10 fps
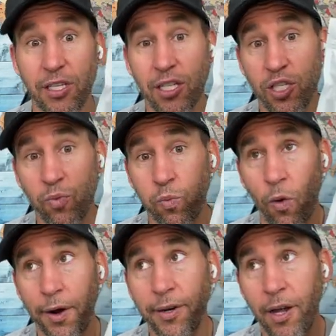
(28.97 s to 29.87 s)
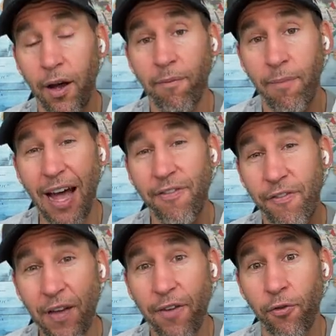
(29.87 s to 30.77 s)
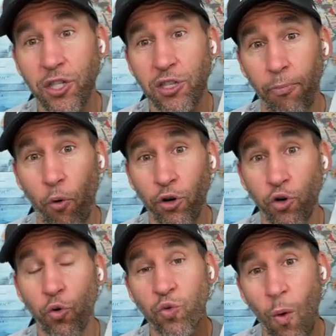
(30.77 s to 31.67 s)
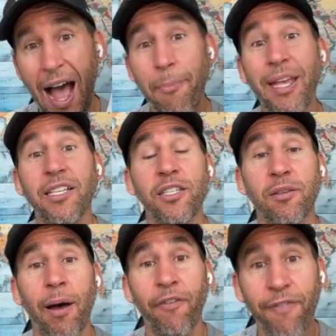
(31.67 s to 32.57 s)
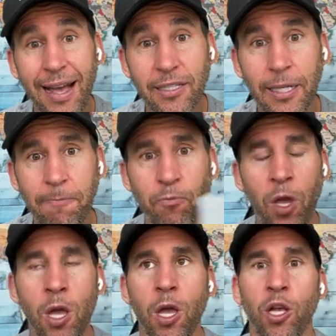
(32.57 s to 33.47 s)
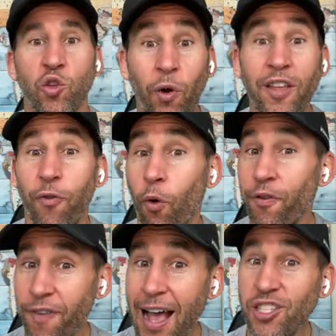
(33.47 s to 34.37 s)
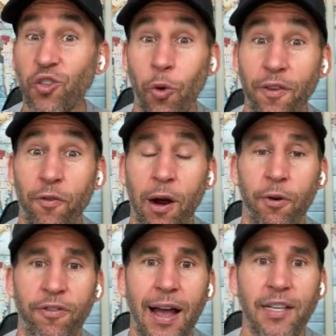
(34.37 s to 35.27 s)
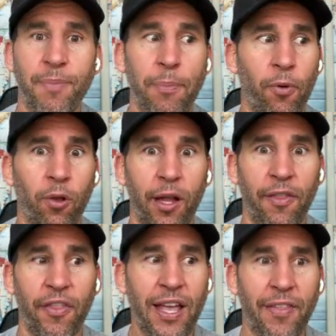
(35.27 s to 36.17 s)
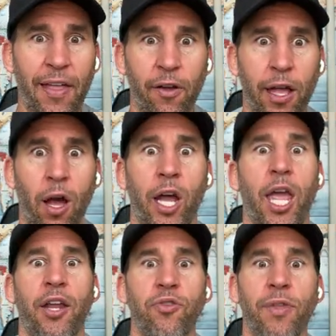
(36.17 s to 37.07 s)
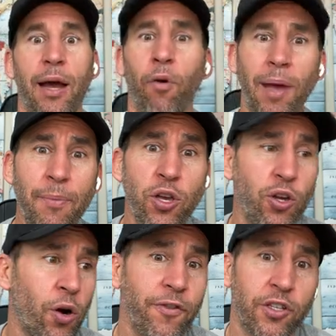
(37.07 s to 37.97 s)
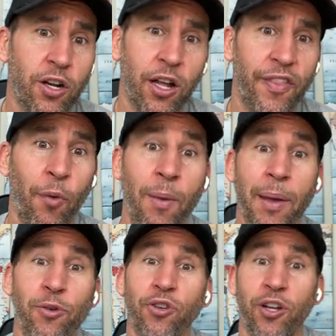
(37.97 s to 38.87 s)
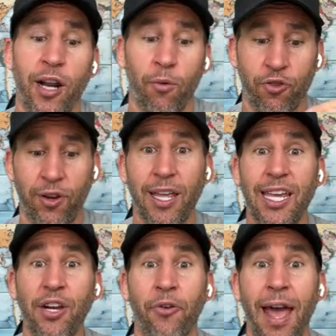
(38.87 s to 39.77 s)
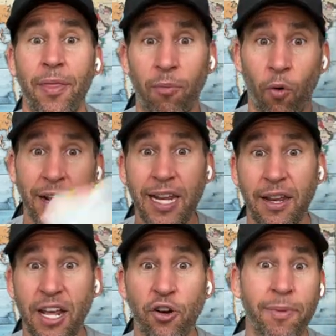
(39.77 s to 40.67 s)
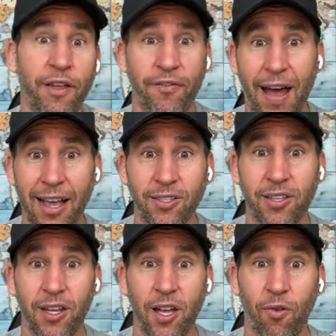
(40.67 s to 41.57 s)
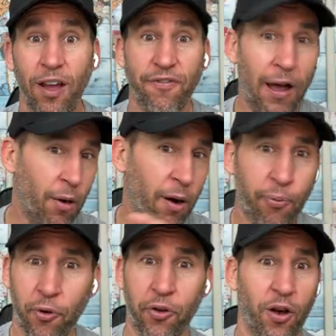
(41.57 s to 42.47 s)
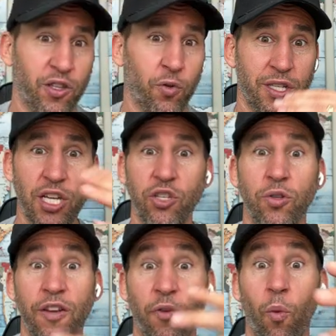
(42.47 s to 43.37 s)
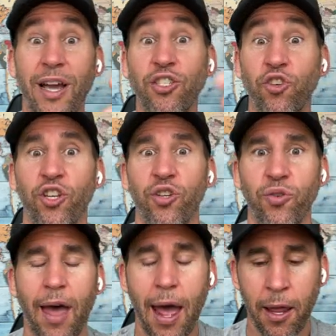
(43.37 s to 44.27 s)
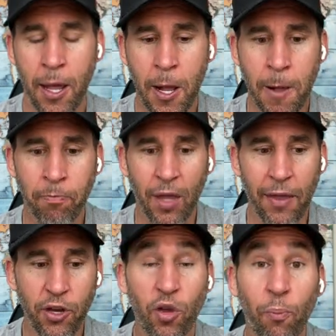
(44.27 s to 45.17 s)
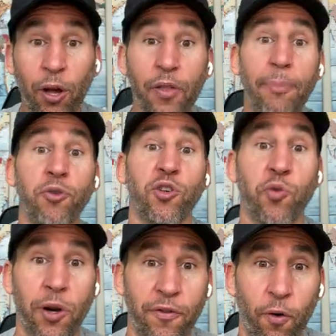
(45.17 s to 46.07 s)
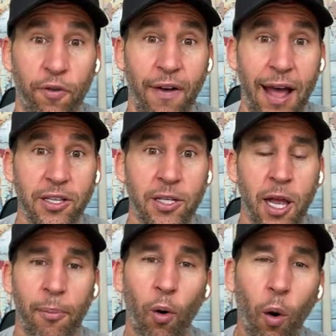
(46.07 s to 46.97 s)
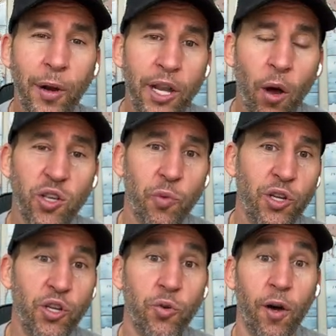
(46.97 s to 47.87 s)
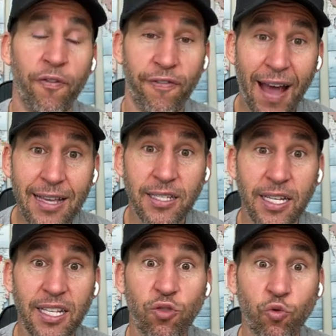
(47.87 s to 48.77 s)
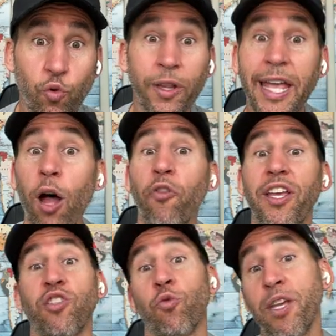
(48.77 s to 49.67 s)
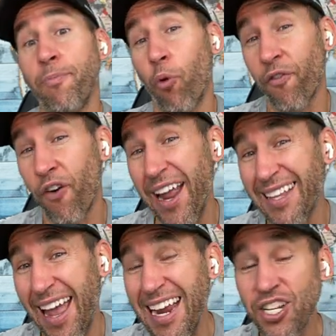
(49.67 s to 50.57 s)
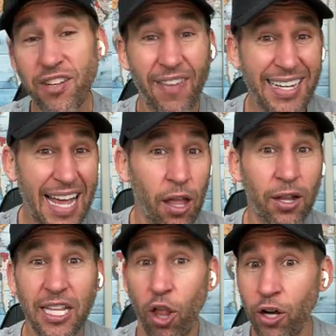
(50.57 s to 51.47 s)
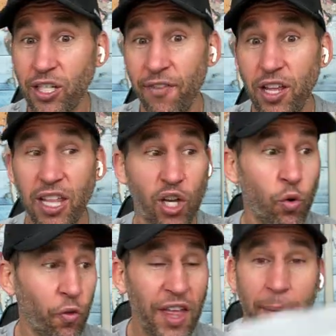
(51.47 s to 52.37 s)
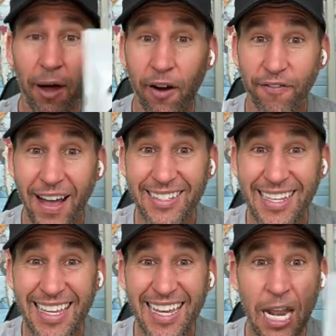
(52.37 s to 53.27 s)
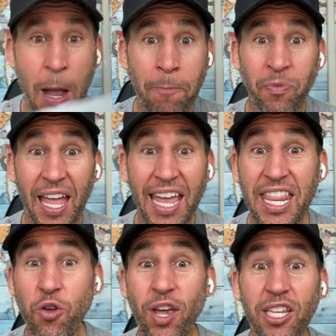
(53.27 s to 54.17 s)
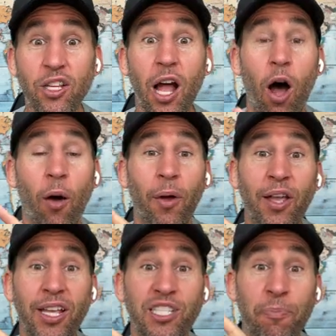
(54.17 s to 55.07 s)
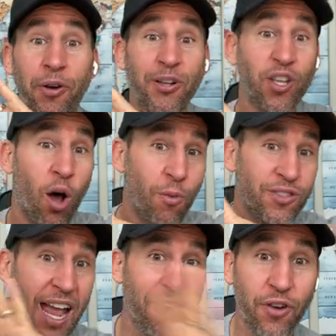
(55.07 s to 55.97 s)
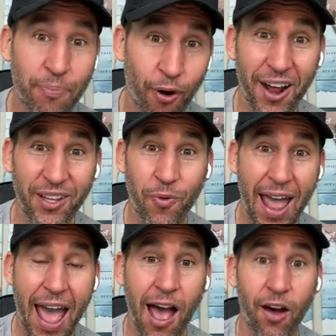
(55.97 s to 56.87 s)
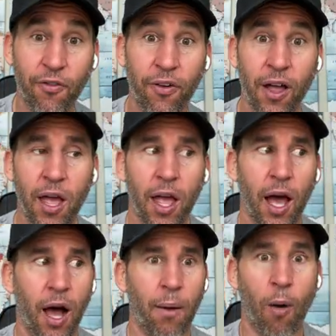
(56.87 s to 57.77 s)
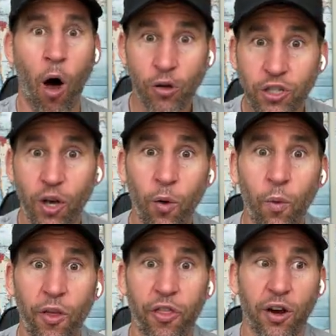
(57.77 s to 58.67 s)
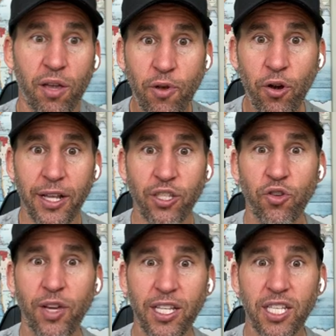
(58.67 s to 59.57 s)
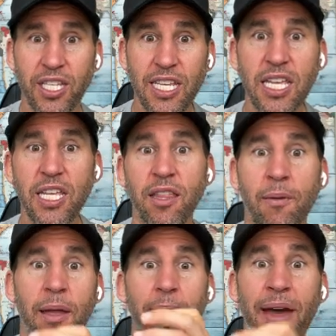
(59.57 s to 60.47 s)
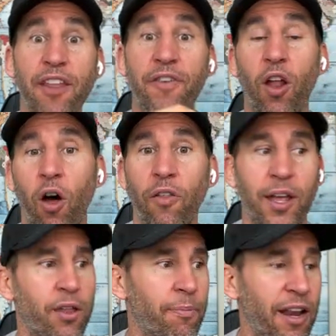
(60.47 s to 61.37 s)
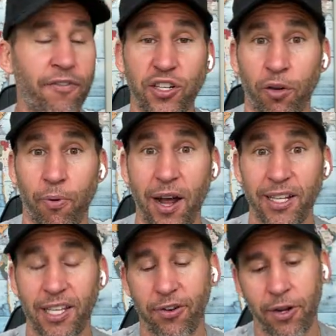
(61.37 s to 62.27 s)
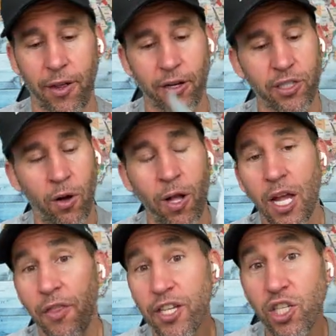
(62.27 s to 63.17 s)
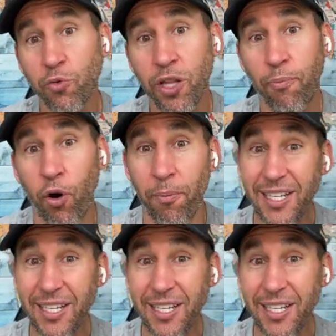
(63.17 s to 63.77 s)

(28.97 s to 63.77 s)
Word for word: This is one of my favorite support tools. Why? Because it's about fasting. 24 fast, 24 hour fast. People are looking, think of that. They're like, oh, I can't do that. Well, maybe you don't even start out that way. Maybe you start out with drinking keto nat in the morning and intermittent fast, right? Follow our protocols. We'll teach you different ways you can do that. And then you build up to a 24 fast. But what we know is when you do a fasting is really healthy. It's really important for anti-aging, vitality, longevity. The cool thing about our fasting kit, it, you get to all experience almost every product we have um, also with our community. So you get to see and, the, and, benefit all the other beneficial products that are in there. So this is really important.